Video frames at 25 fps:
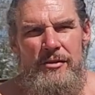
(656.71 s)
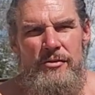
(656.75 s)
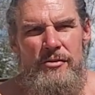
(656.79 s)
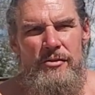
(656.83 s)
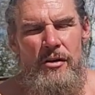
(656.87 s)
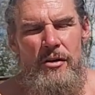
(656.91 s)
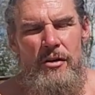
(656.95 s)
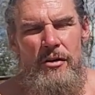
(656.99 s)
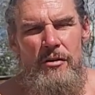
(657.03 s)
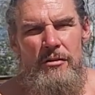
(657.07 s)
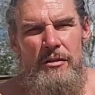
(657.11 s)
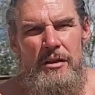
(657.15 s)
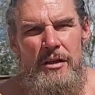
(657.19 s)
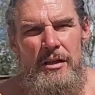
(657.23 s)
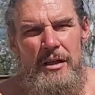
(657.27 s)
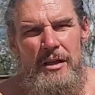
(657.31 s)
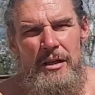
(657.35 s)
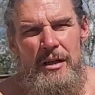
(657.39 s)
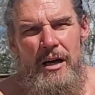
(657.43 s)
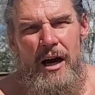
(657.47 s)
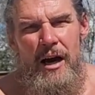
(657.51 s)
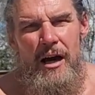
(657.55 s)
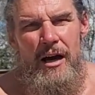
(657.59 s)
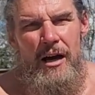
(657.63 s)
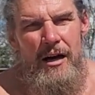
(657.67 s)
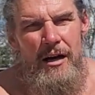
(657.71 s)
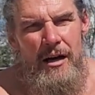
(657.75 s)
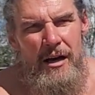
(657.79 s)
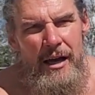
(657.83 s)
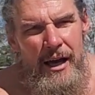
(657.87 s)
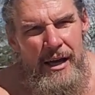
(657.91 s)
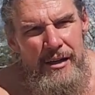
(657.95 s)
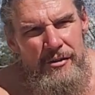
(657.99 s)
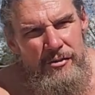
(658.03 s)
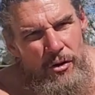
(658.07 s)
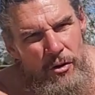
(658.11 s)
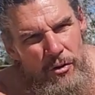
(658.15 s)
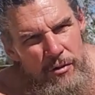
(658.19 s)
So,
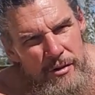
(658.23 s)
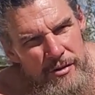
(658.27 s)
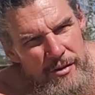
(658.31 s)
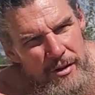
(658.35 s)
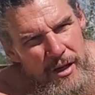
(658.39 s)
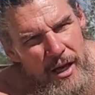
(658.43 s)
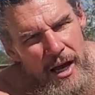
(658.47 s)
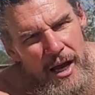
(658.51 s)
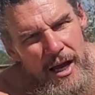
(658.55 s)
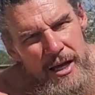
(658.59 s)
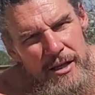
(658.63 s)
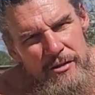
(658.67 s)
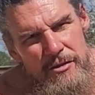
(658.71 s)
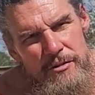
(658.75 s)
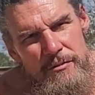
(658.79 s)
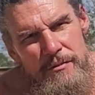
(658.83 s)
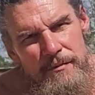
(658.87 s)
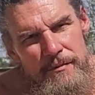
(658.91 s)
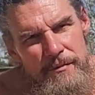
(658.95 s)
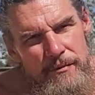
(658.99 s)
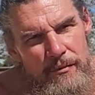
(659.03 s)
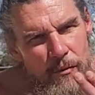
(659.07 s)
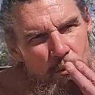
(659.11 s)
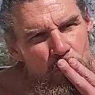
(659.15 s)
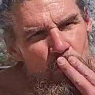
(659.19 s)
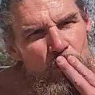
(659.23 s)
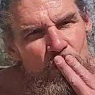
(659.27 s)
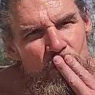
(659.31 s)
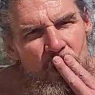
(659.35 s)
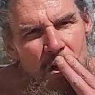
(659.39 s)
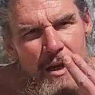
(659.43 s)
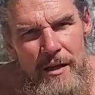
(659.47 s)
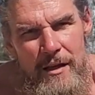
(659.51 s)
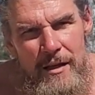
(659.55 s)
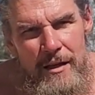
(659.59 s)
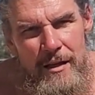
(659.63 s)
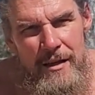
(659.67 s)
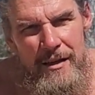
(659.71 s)
as always, guys,
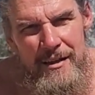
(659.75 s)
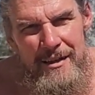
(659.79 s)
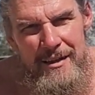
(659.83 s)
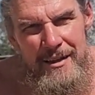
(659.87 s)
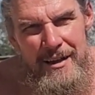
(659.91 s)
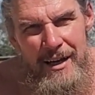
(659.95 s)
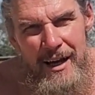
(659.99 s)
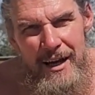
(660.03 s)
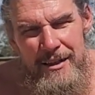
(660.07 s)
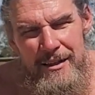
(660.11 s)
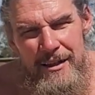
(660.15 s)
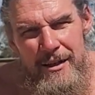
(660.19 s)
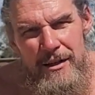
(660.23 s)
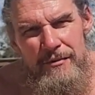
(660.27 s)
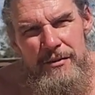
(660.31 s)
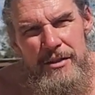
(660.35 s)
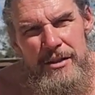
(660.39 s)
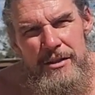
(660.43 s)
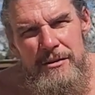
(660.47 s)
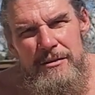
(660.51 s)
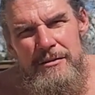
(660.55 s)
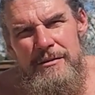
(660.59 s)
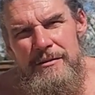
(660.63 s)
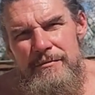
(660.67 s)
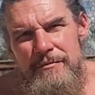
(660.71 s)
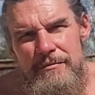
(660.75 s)
I love you,